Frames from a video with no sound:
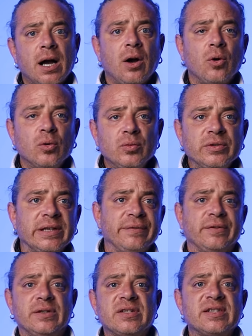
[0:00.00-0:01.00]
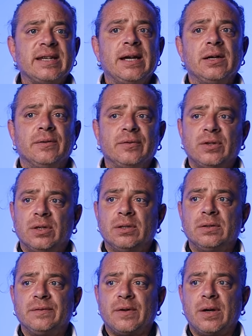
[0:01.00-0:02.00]
a whole different set of kind
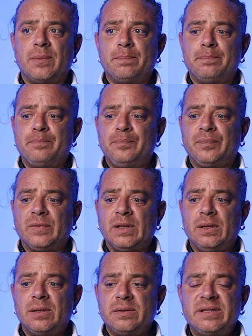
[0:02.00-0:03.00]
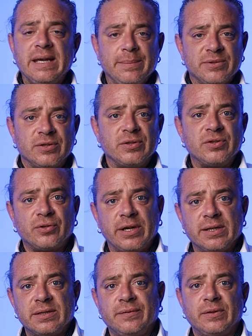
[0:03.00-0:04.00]
of um, tips and
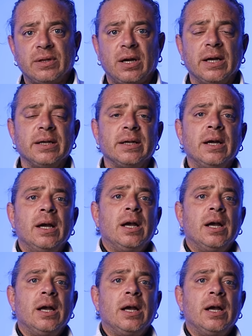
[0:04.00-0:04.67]
tricks, if you like.